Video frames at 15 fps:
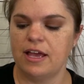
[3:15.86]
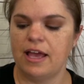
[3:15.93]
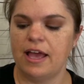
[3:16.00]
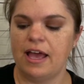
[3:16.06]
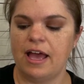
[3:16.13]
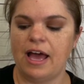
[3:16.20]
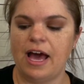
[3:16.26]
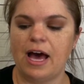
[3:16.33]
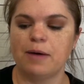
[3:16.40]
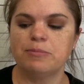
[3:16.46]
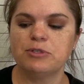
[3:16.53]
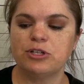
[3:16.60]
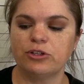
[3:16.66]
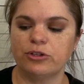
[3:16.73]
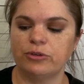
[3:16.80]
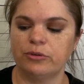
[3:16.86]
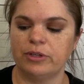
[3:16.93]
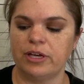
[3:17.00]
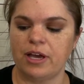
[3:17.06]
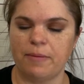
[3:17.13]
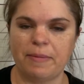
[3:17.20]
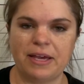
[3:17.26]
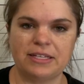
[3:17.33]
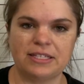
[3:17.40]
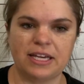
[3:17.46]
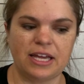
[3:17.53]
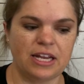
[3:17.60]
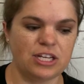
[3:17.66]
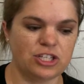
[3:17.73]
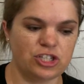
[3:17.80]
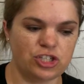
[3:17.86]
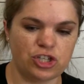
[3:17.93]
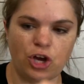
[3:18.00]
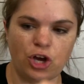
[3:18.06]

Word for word: absolutely amazing. It is so